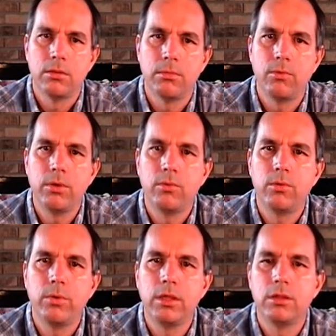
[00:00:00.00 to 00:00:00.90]
But
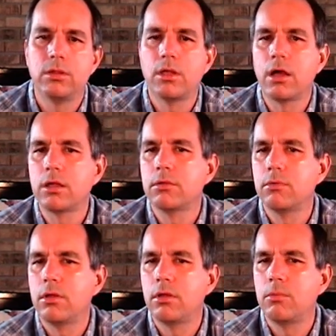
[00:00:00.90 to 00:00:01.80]
when we talk
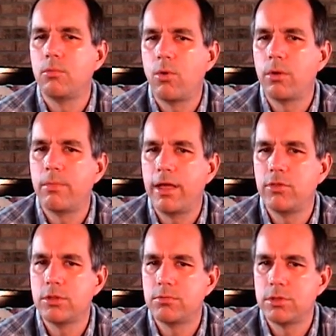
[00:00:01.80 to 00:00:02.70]
more about
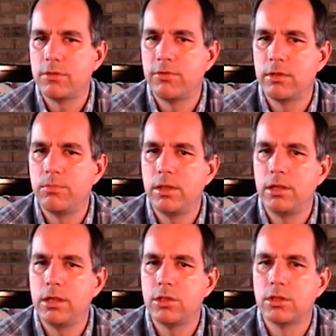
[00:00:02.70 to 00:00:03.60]
these specific
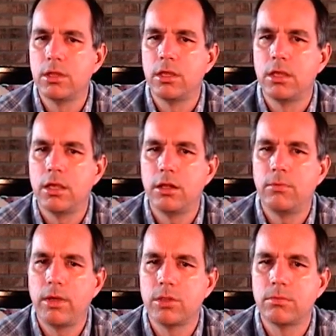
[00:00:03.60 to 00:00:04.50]
abilities, it'll
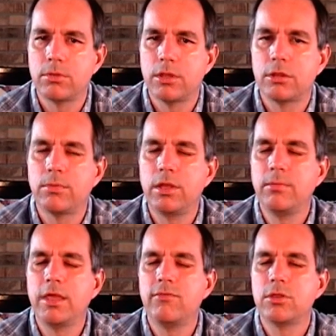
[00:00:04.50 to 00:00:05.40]
make some sense. But let
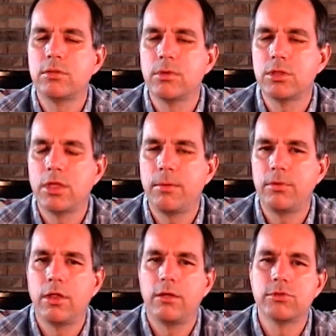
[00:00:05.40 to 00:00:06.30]
me give you some
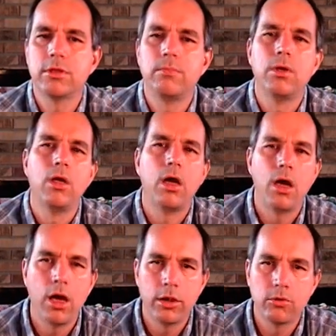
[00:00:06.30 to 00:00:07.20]
example of some
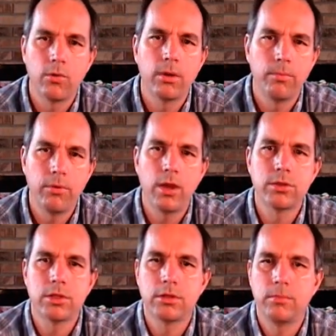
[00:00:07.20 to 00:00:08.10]
auditory
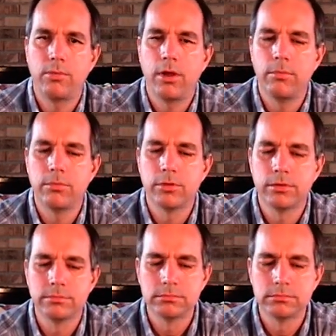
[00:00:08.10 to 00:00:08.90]
processing problems.